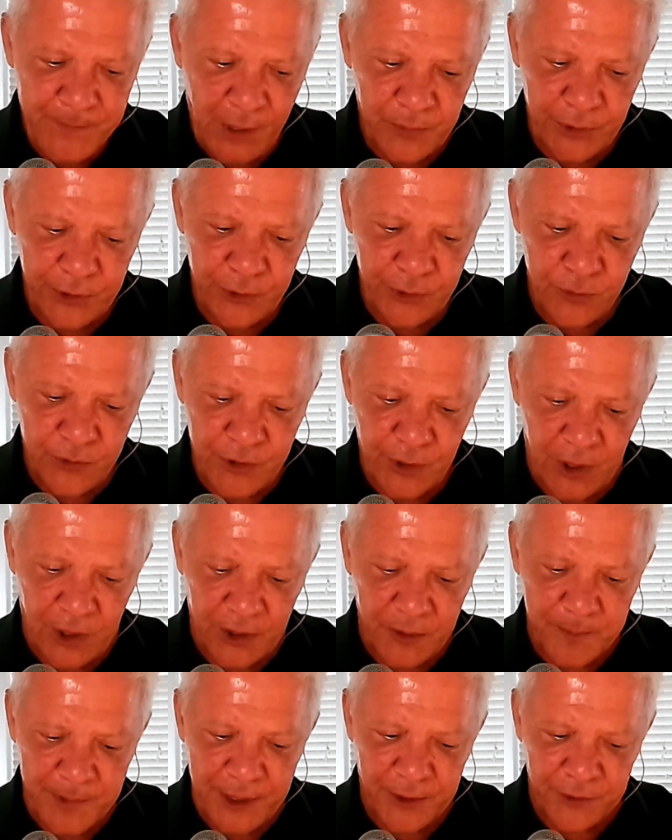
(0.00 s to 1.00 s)
you
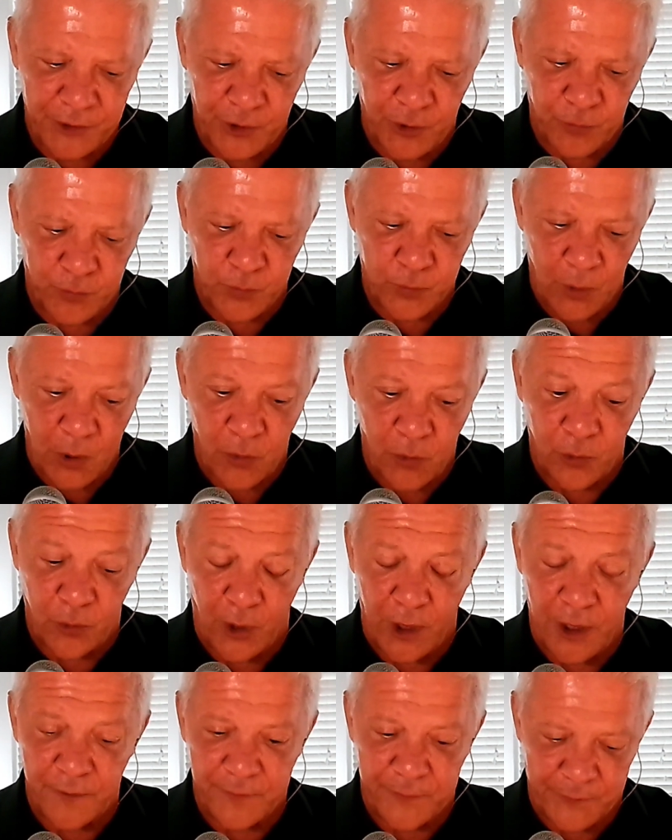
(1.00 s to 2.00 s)
talk about the
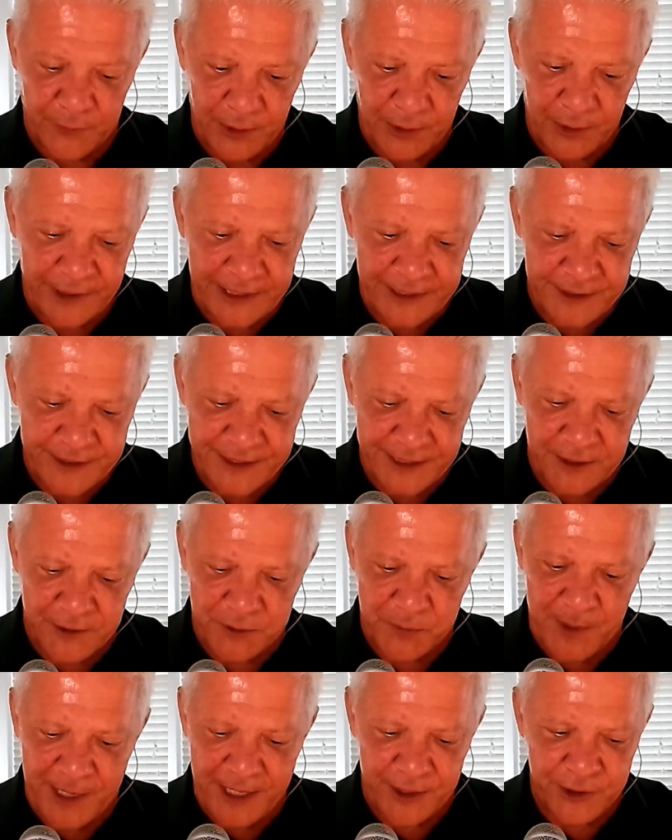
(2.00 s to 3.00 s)
role of frontline
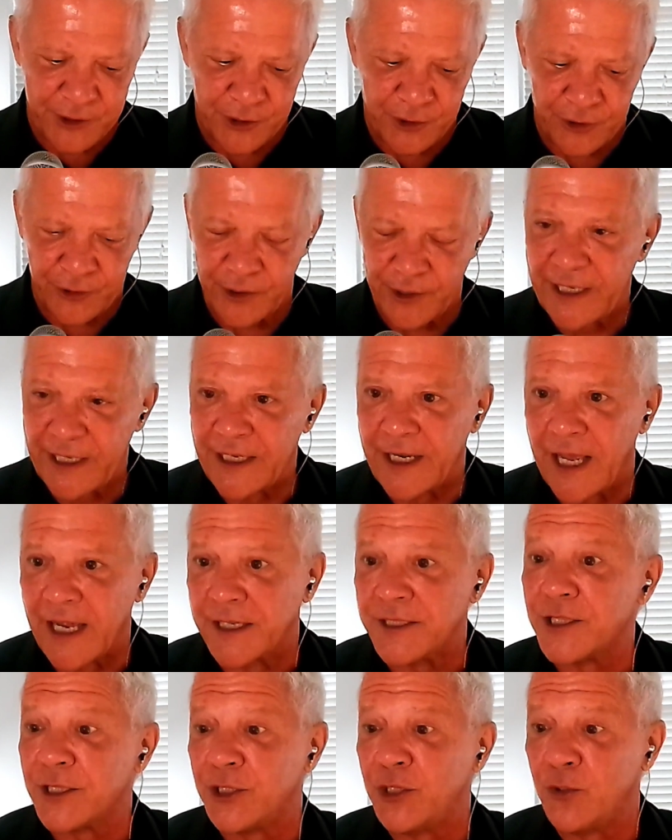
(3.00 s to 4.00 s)
sales manager and
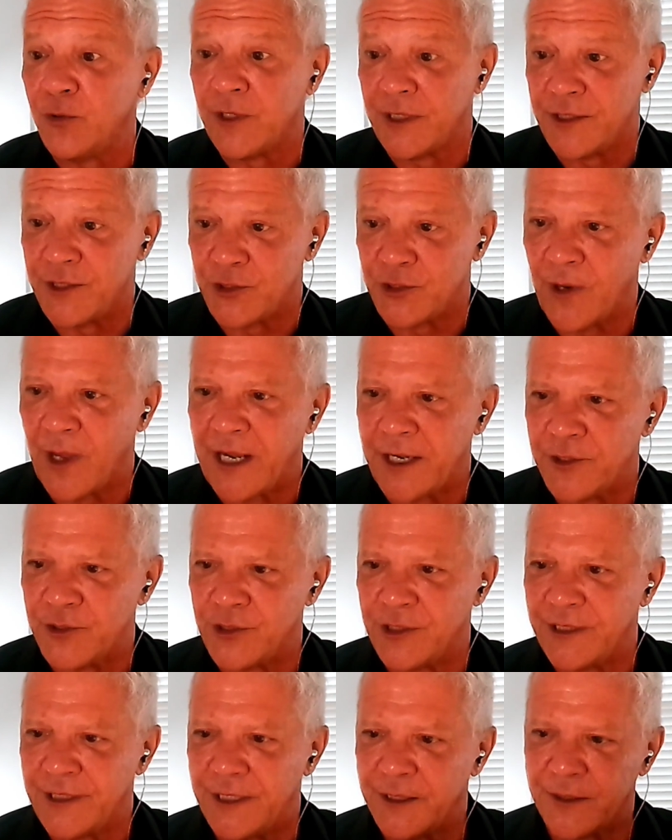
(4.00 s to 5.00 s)
executing
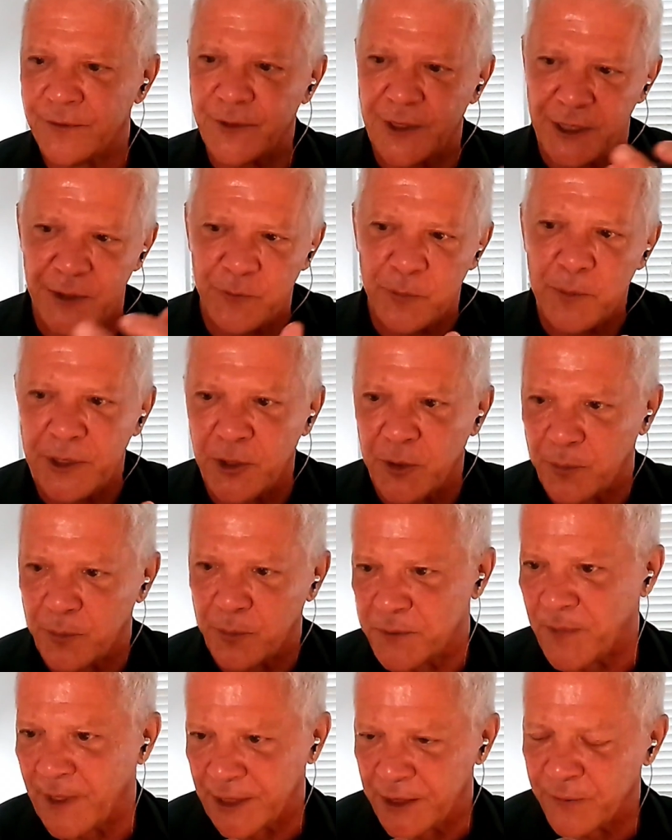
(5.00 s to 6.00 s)
strategy. Give me your
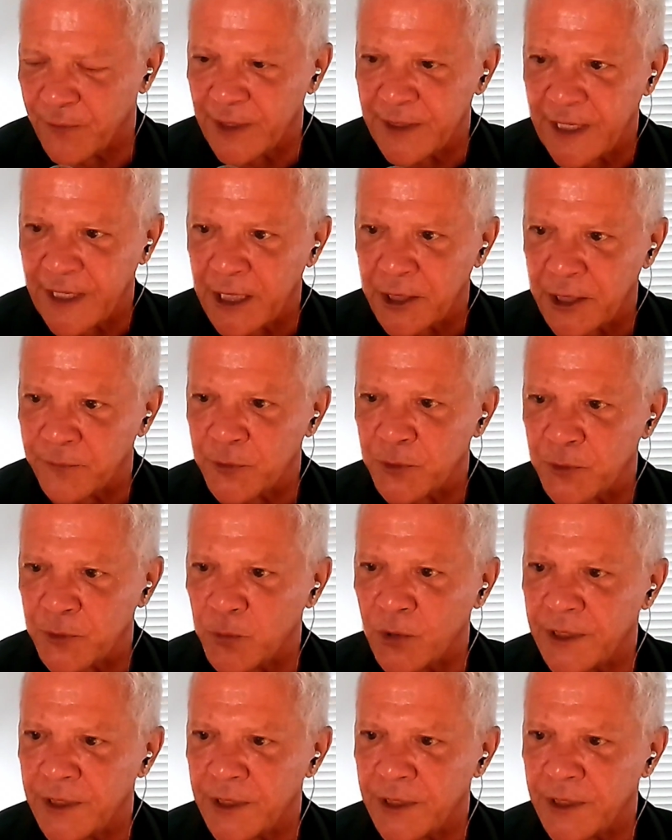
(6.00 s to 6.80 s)
perspective on that, if you would.